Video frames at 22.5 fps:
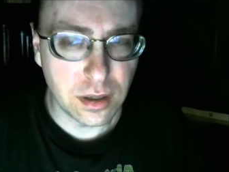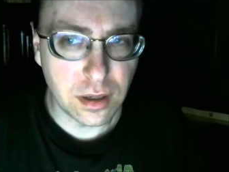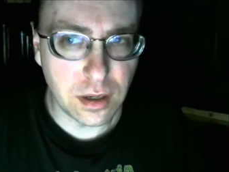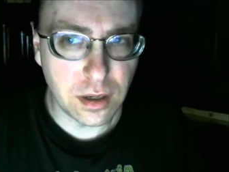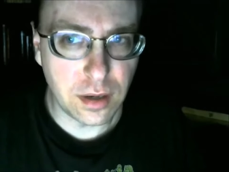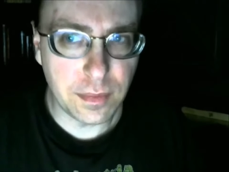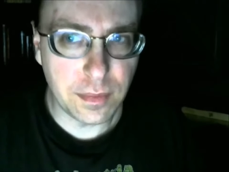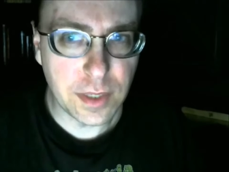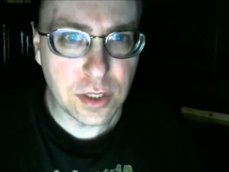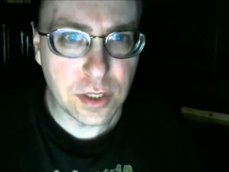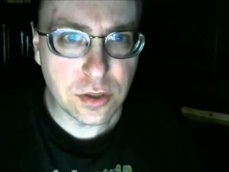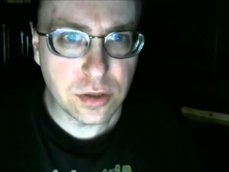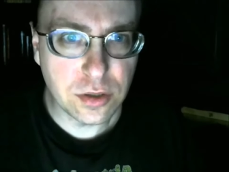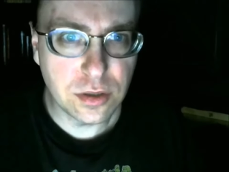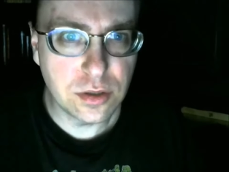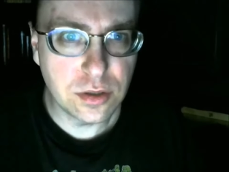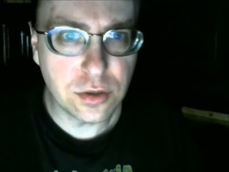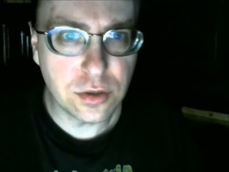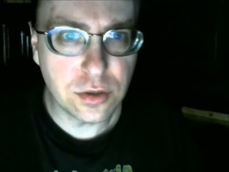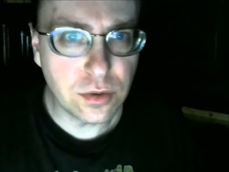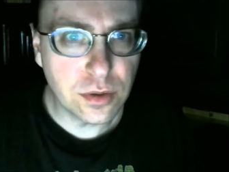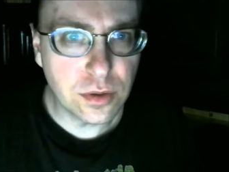I mean,
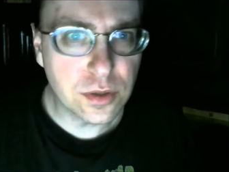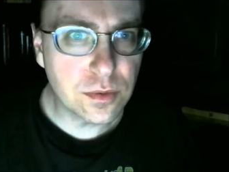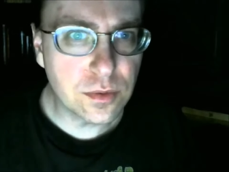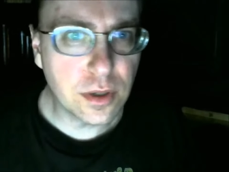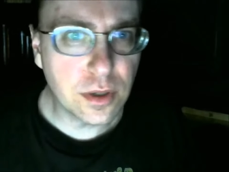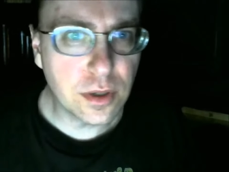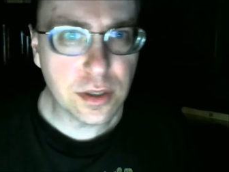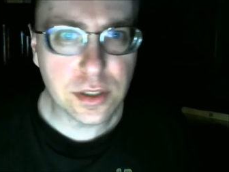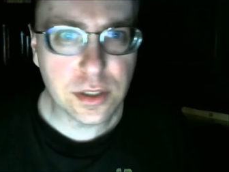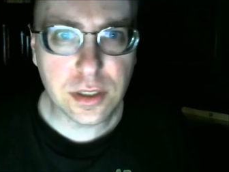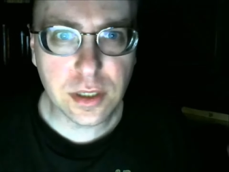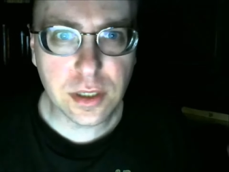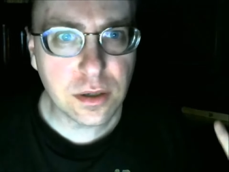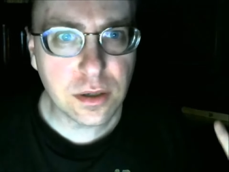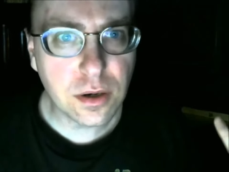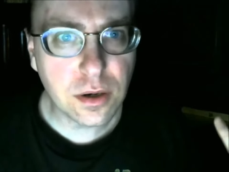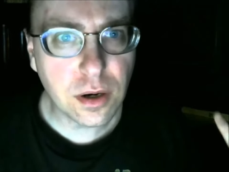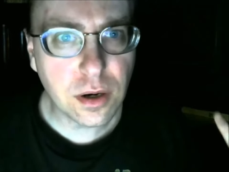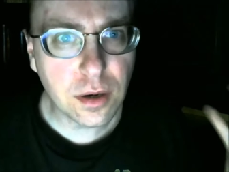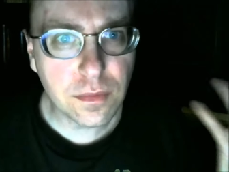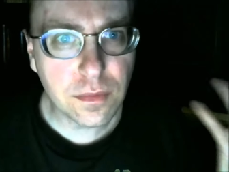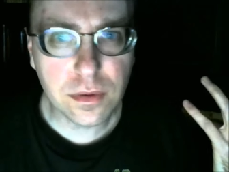George Washington
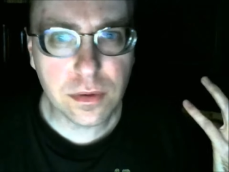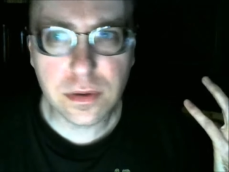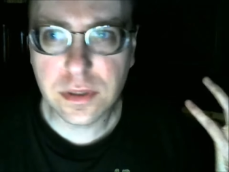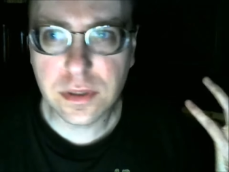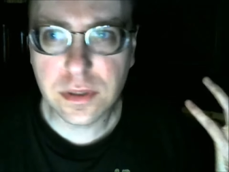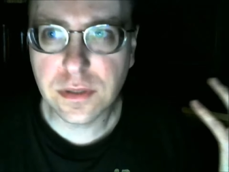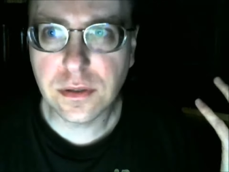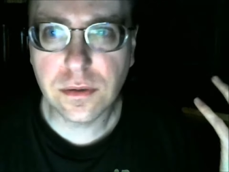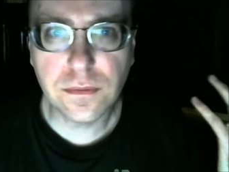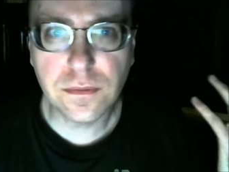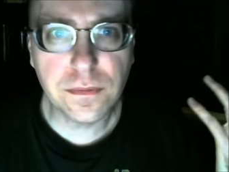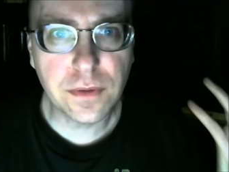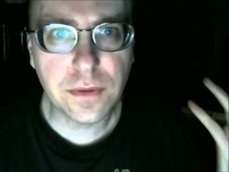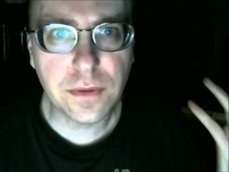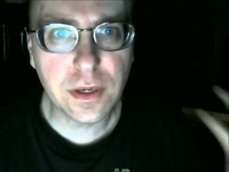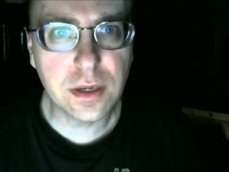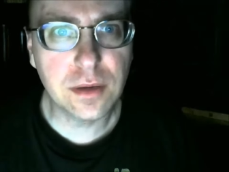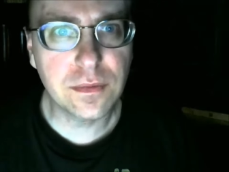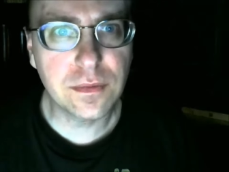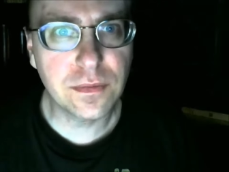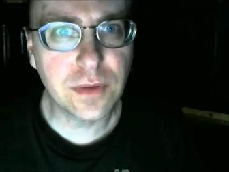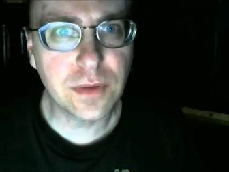Carver is so
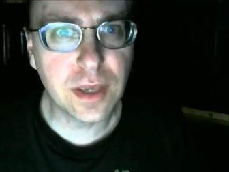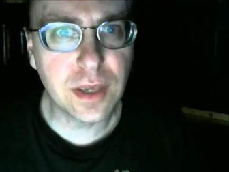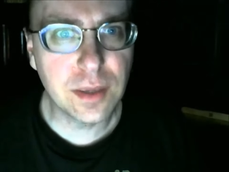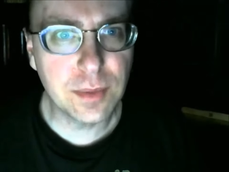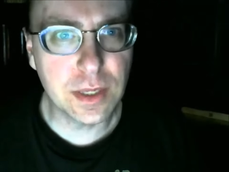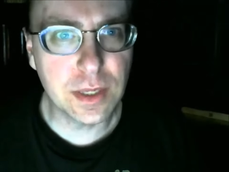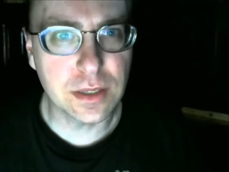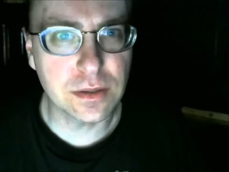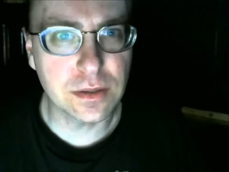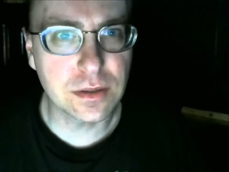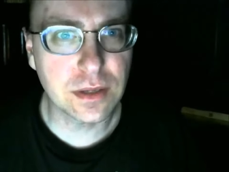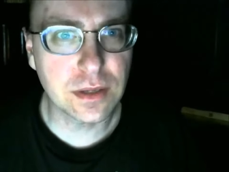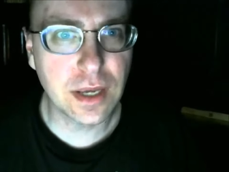fucking famous.